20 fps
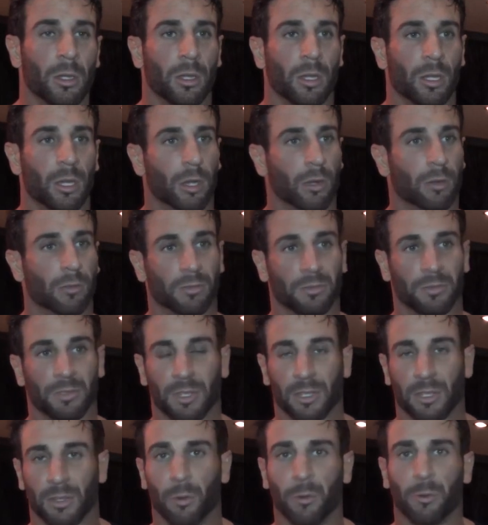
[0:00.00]
you know,
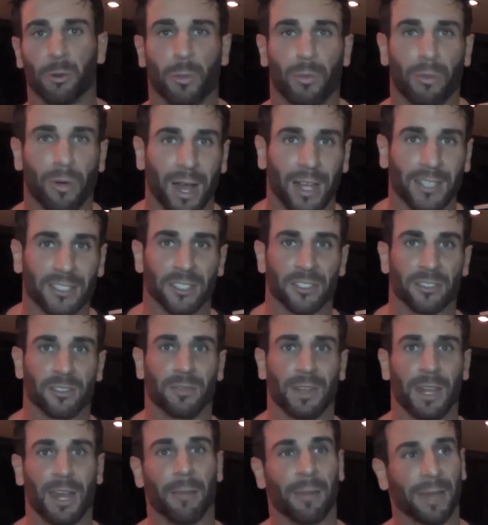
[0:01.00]
going through the process of
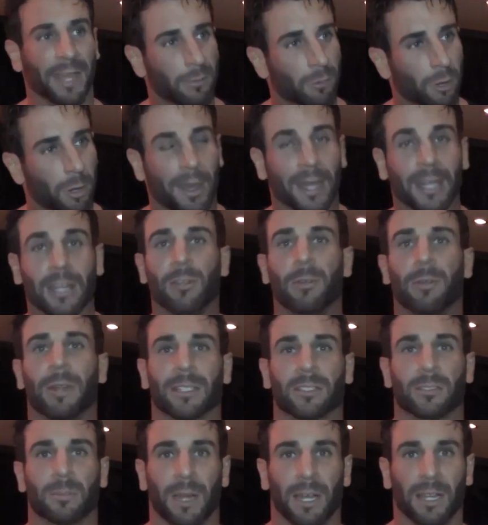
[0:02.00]
now, like, what am I going to do
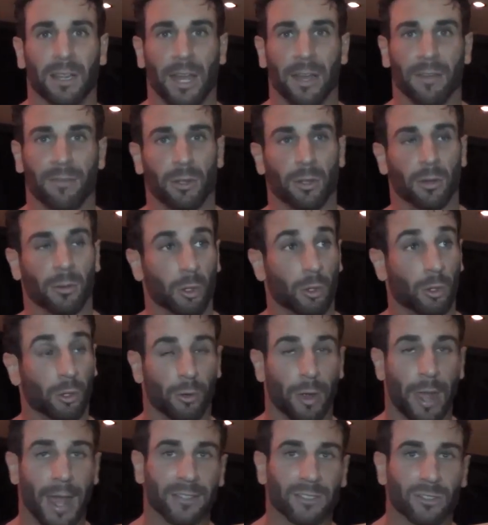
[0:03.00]
next in my life? You know, go to
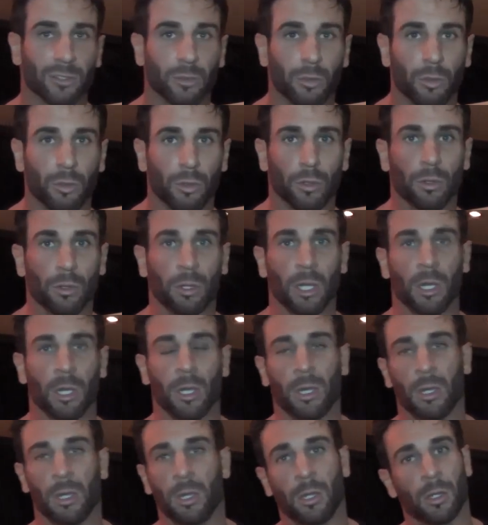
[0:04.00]
grad school,
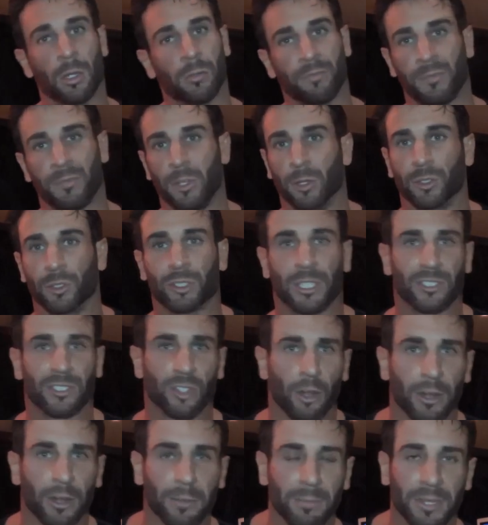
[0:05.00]
you know,
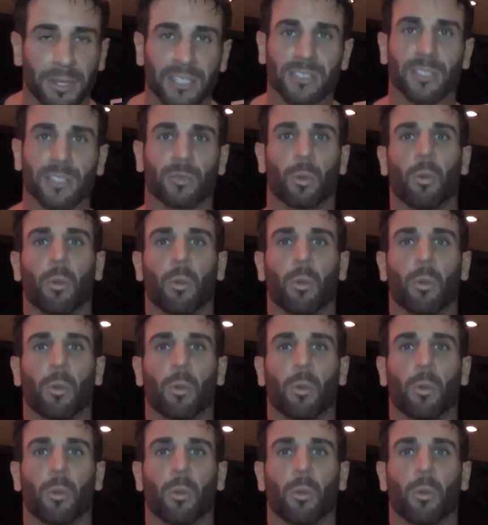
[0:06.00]
start in business.